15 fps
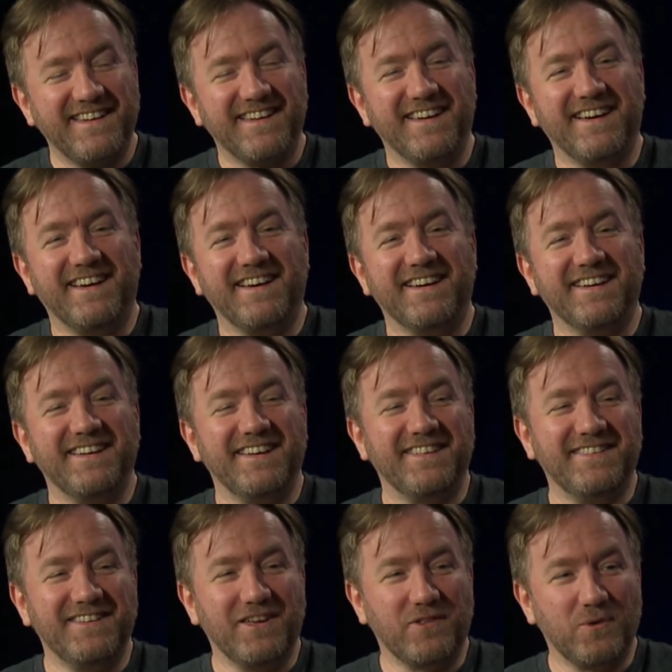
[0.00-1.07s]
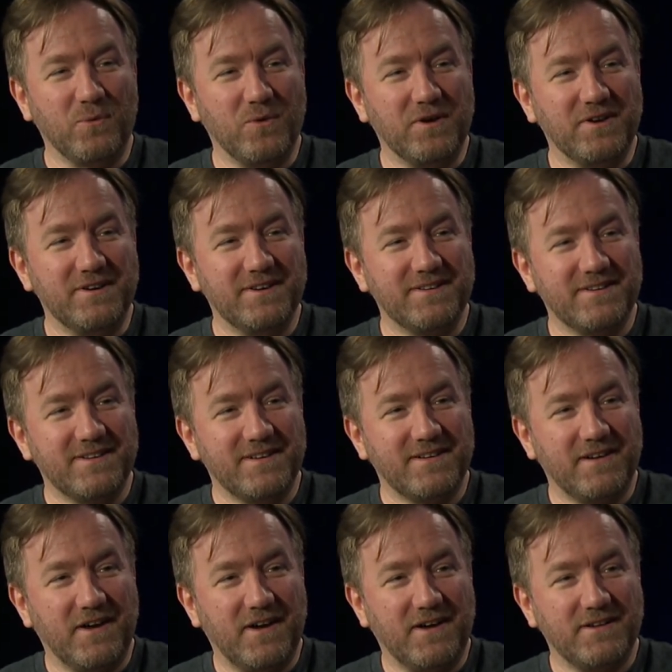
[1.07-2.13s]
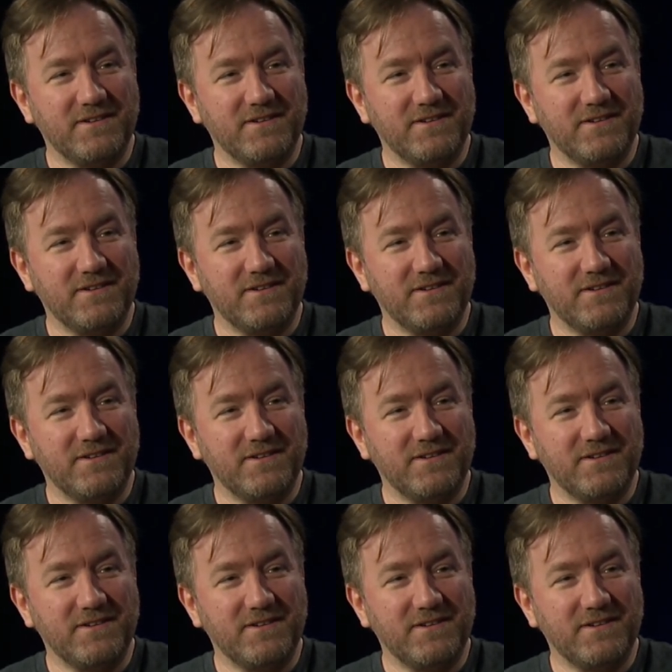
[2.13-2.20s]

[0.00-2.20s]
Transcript: Uh, and the other one uh,